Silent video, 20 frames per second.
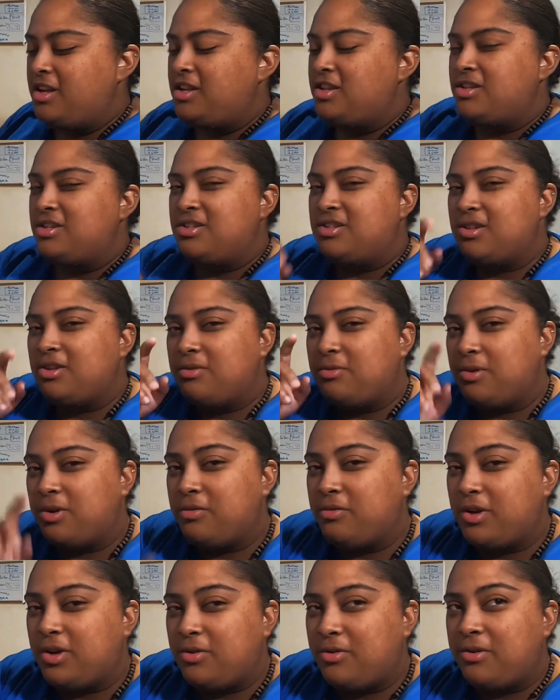So we're gonna
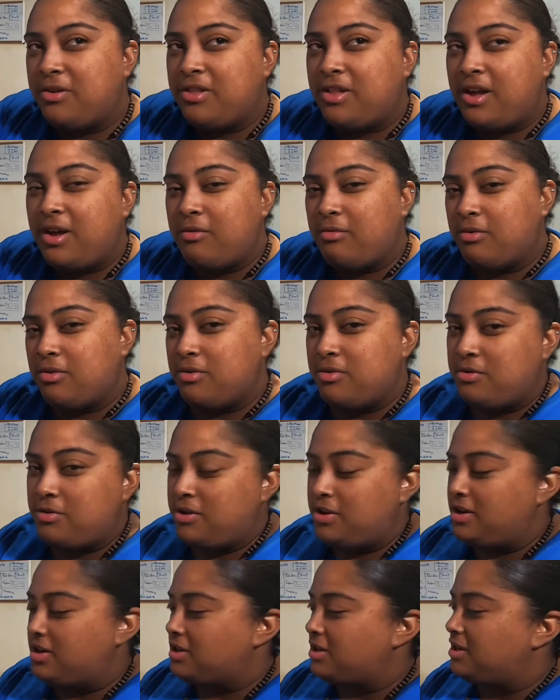record that real
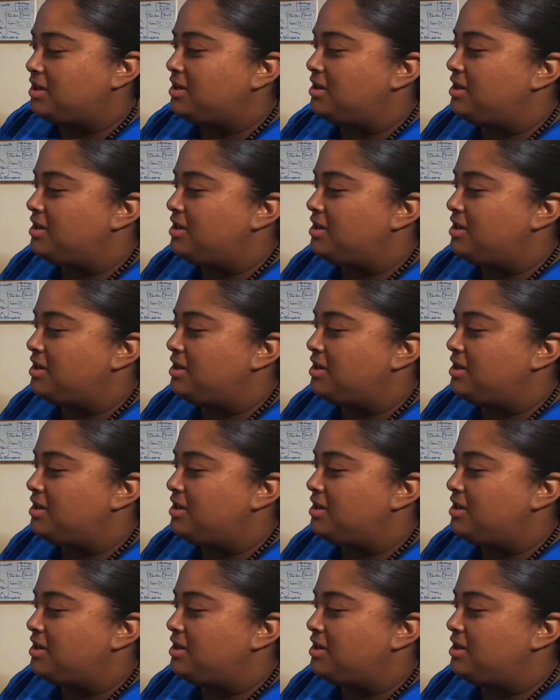quick.